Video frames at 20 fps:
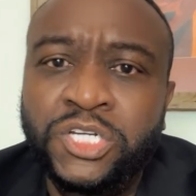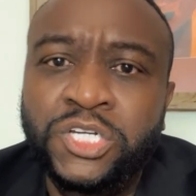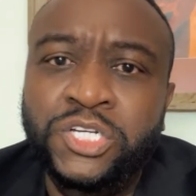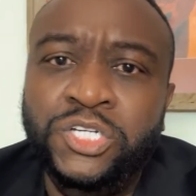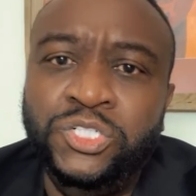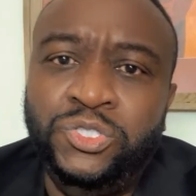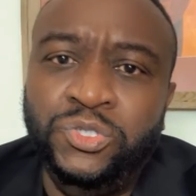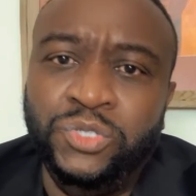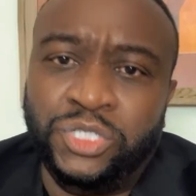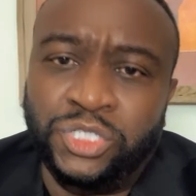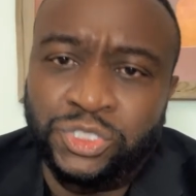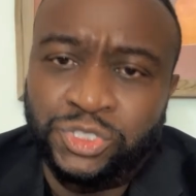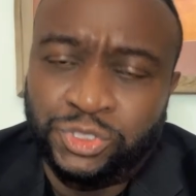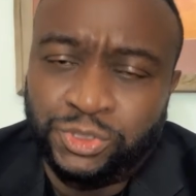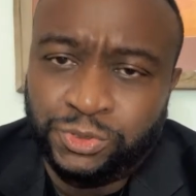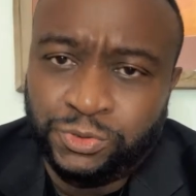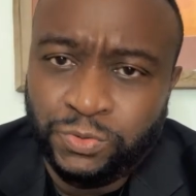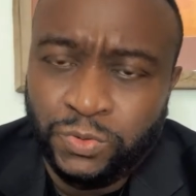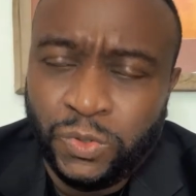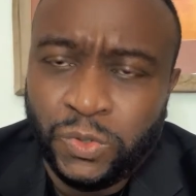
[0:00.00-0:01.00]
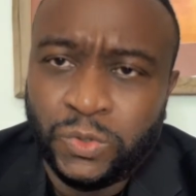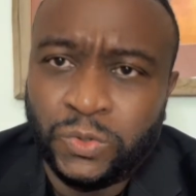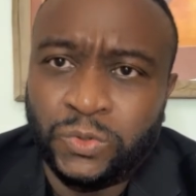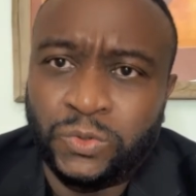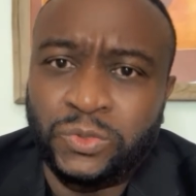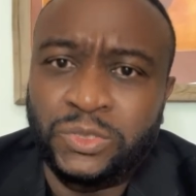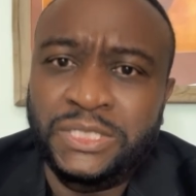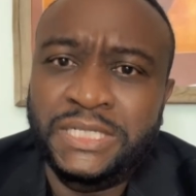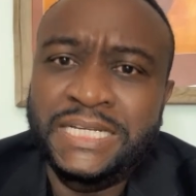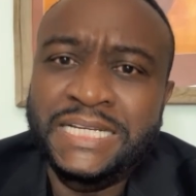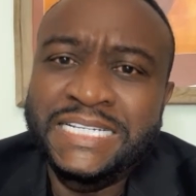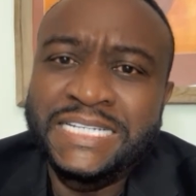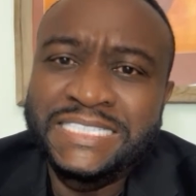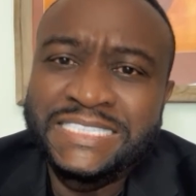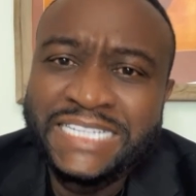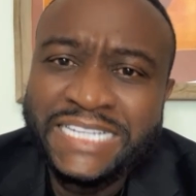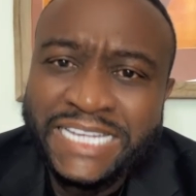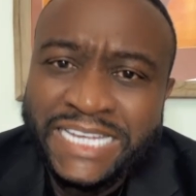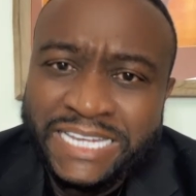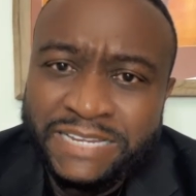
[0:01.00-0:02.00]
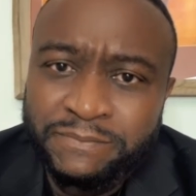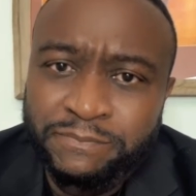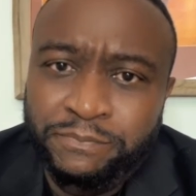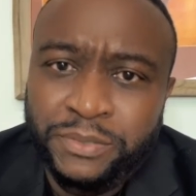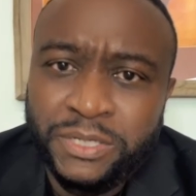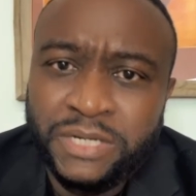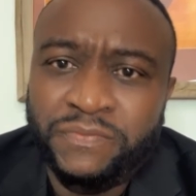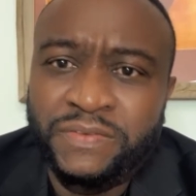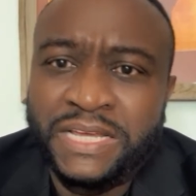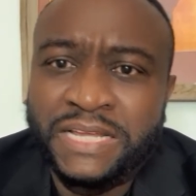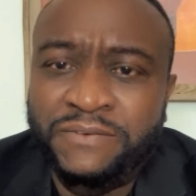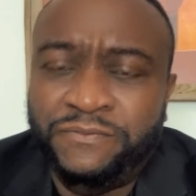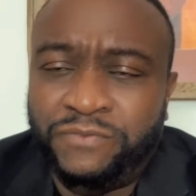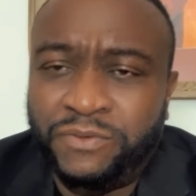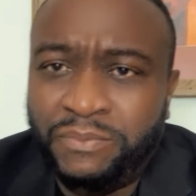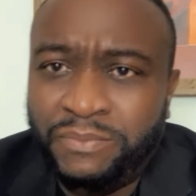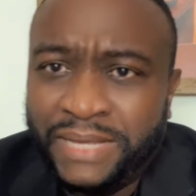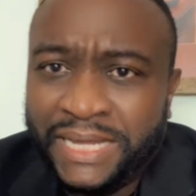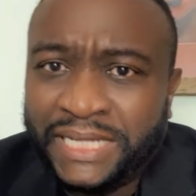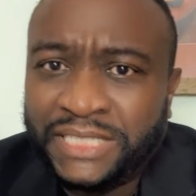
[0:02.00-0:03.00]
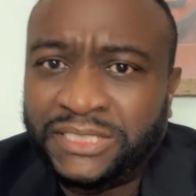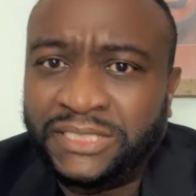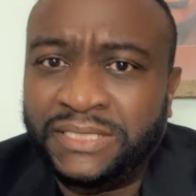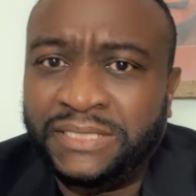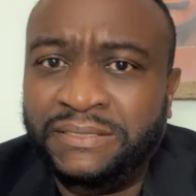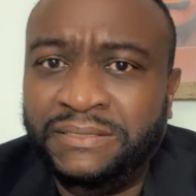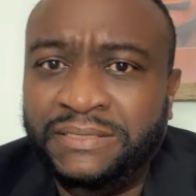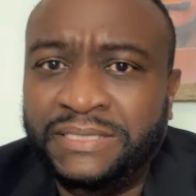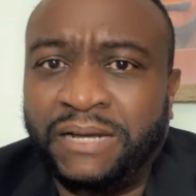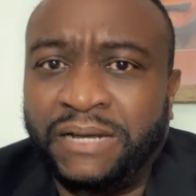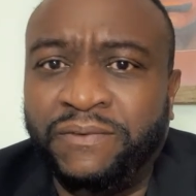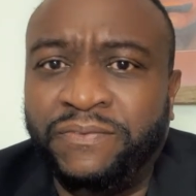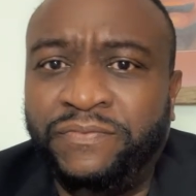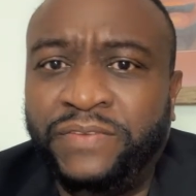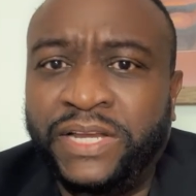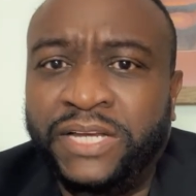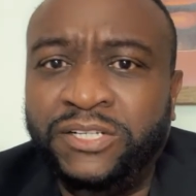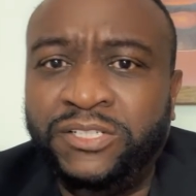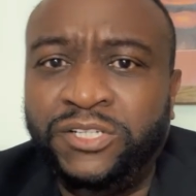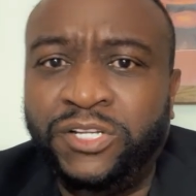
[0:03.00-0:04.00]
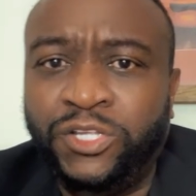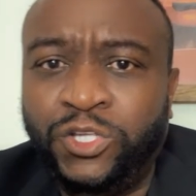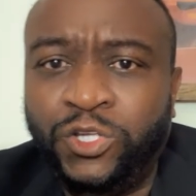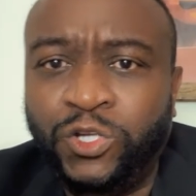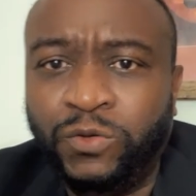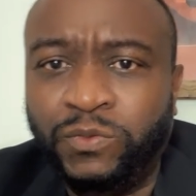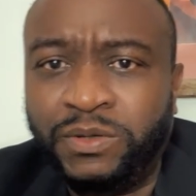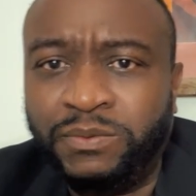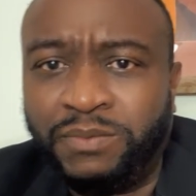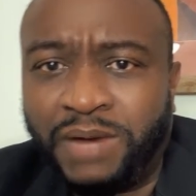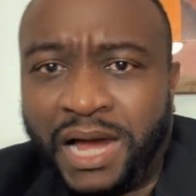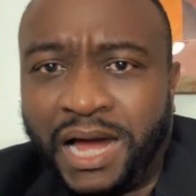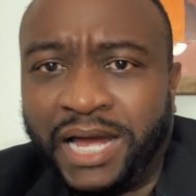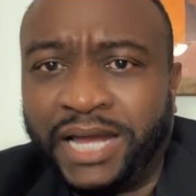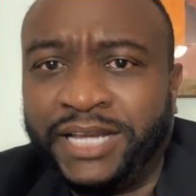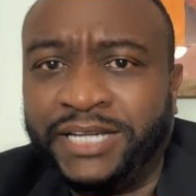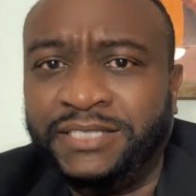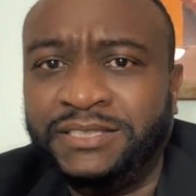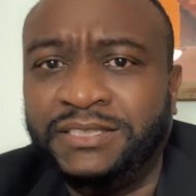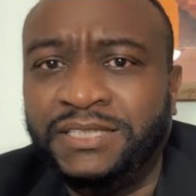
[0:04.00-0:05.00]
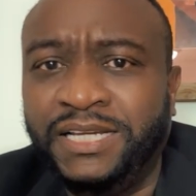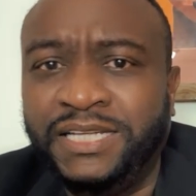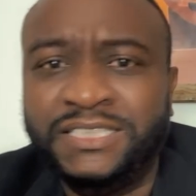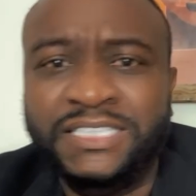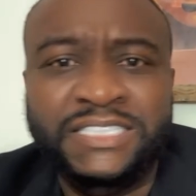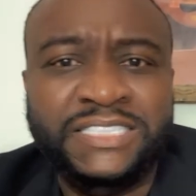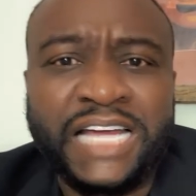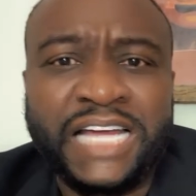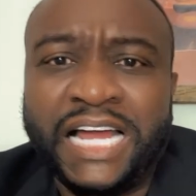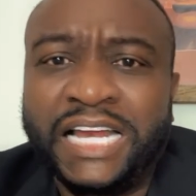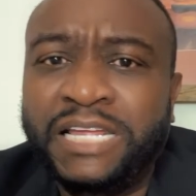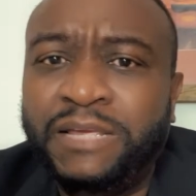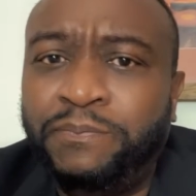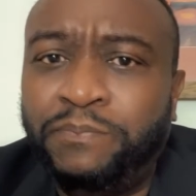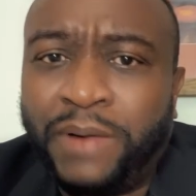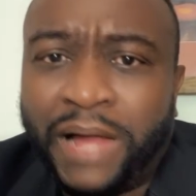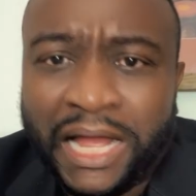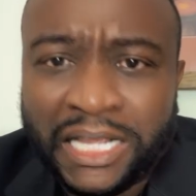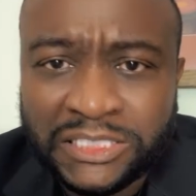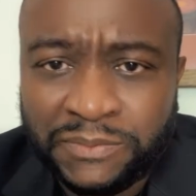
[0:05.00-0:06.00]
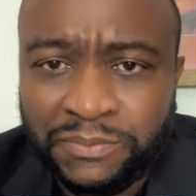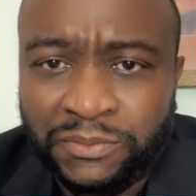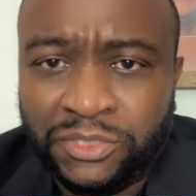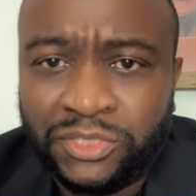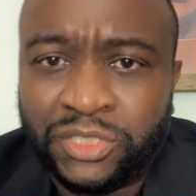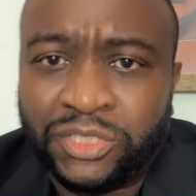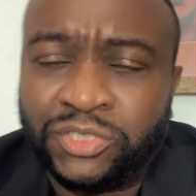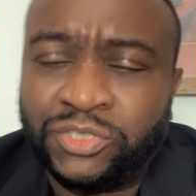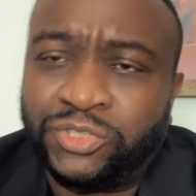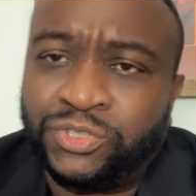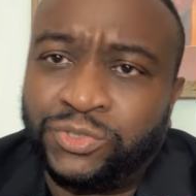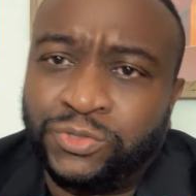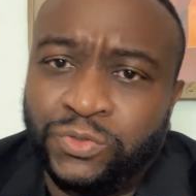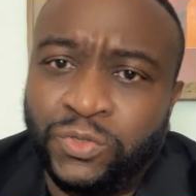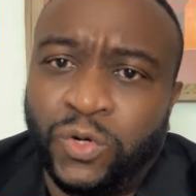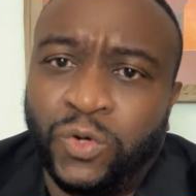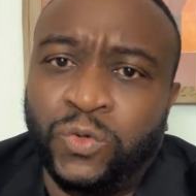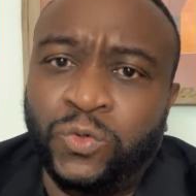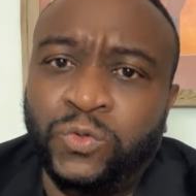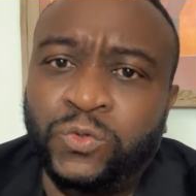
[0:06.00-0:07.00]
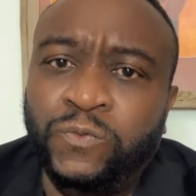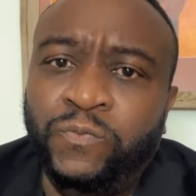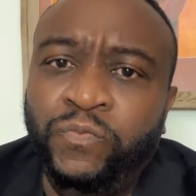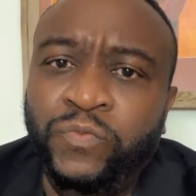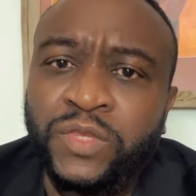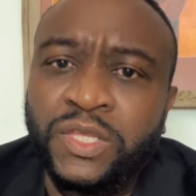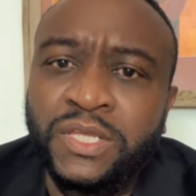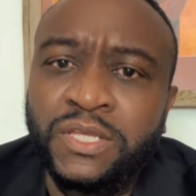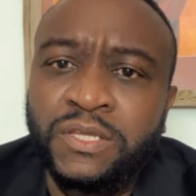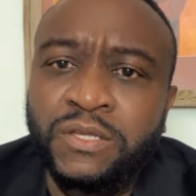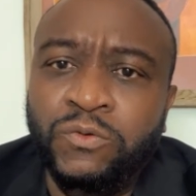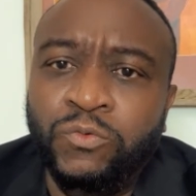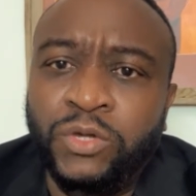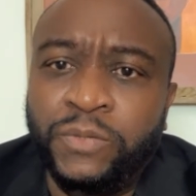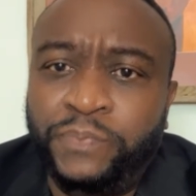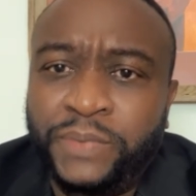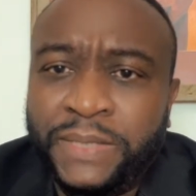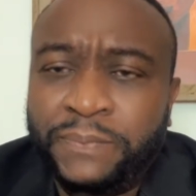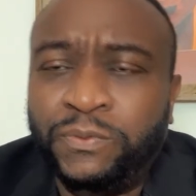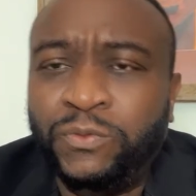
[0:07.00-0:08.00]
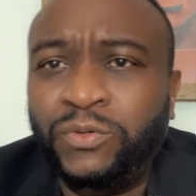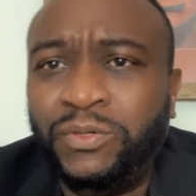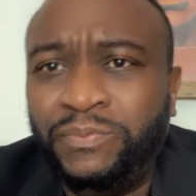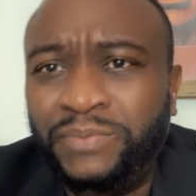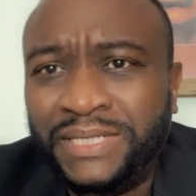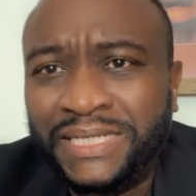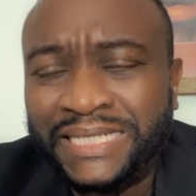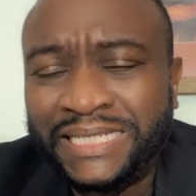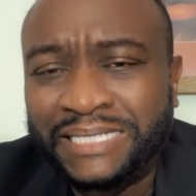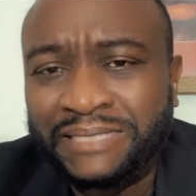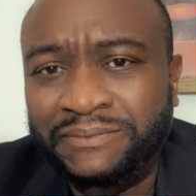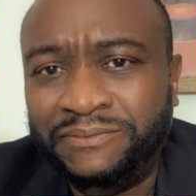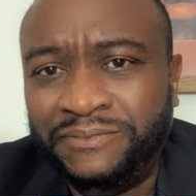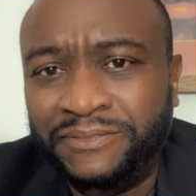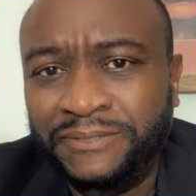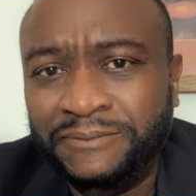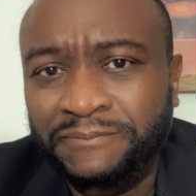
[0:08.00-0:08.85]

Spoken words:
to control the input of information that are fed into the human mind, it's entirely possible to control what people will believe.